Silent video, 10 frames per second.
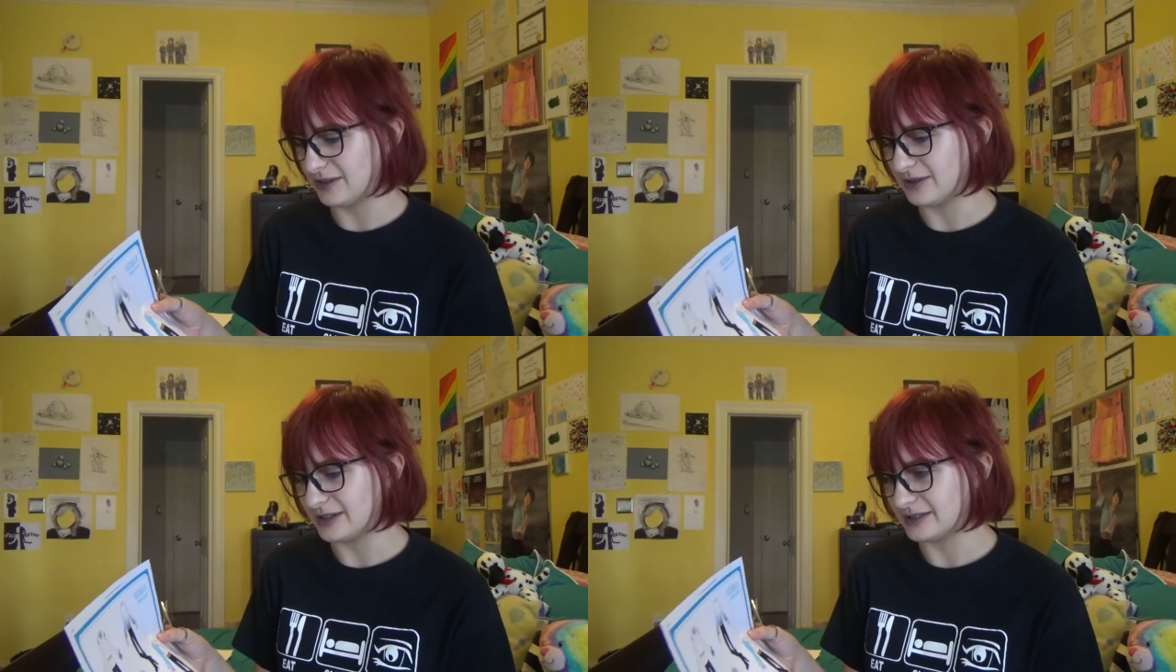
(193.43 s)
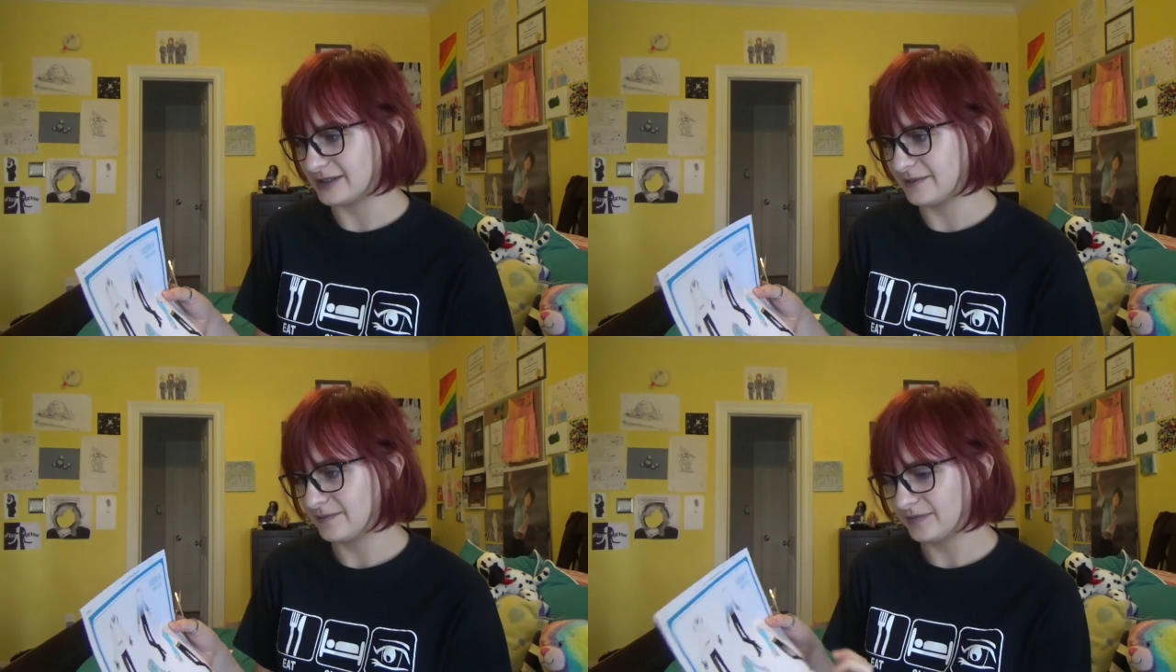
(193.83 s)

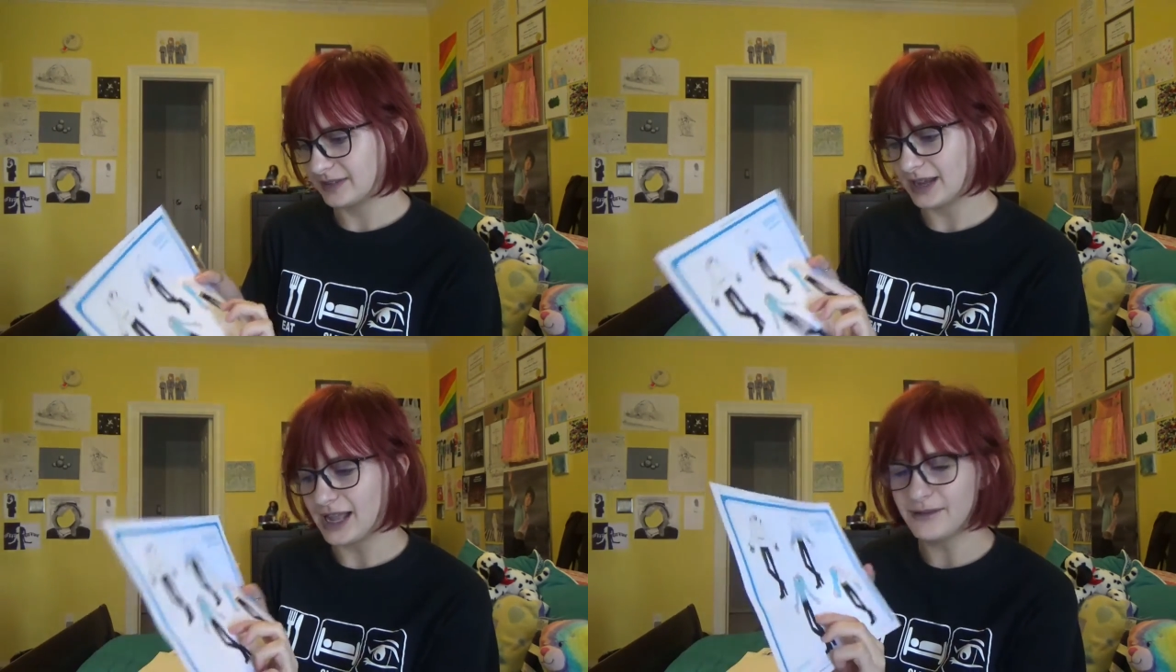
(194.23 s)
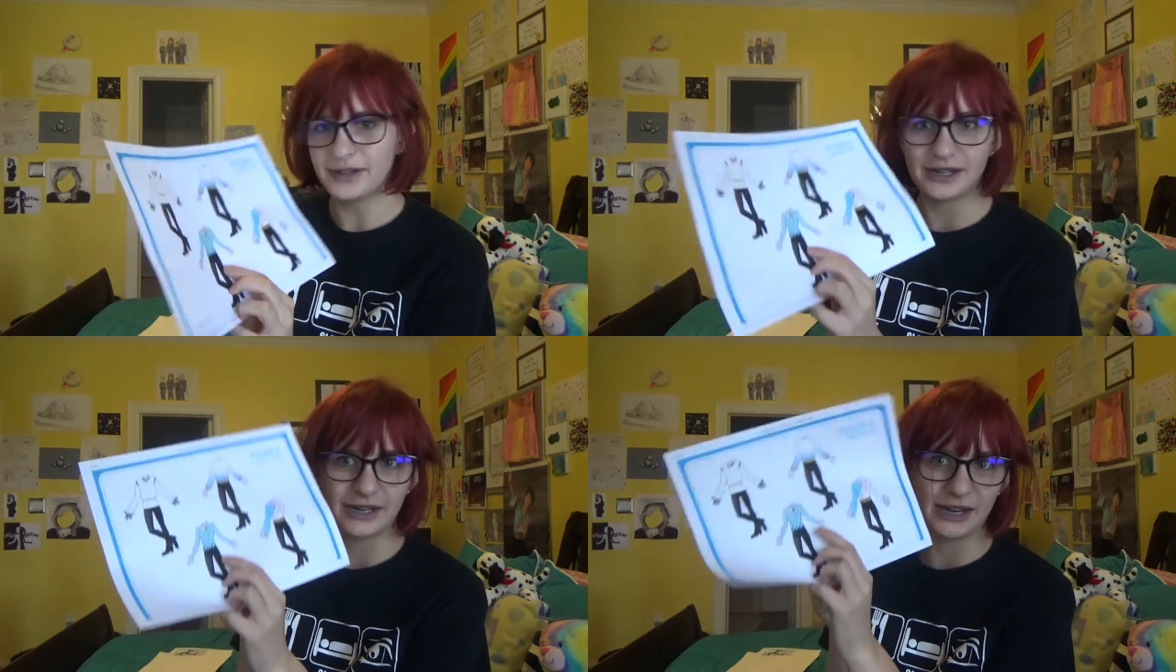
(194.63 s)
cutest. I'm
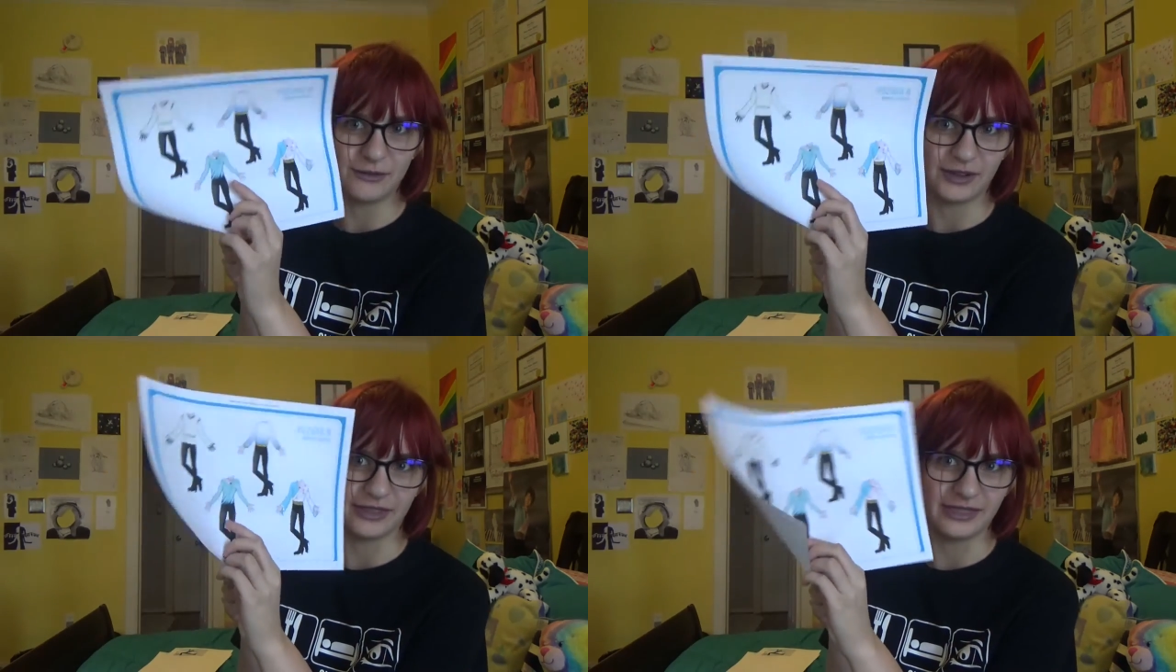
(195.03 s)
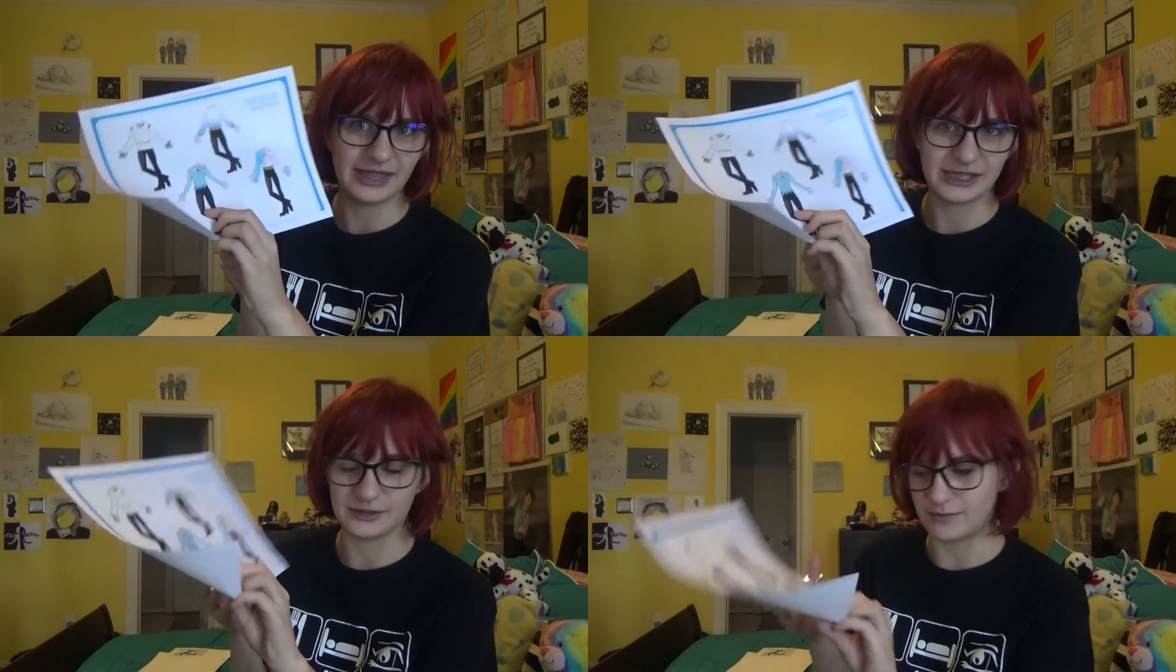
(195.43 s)
gonna go with
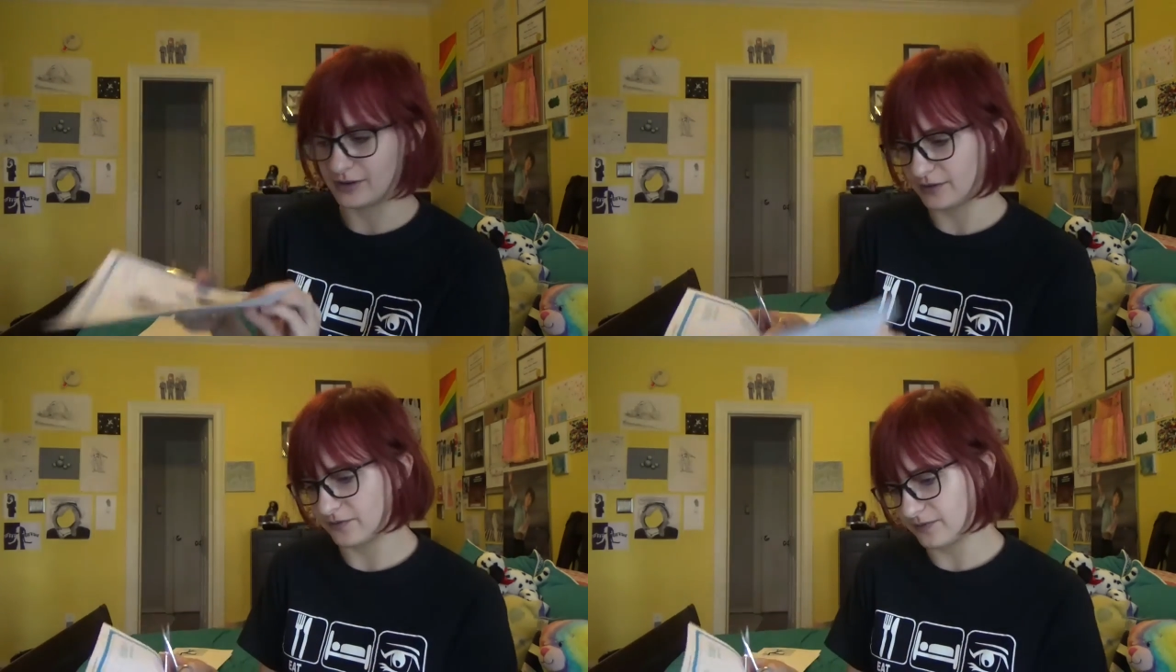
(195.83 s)
this one,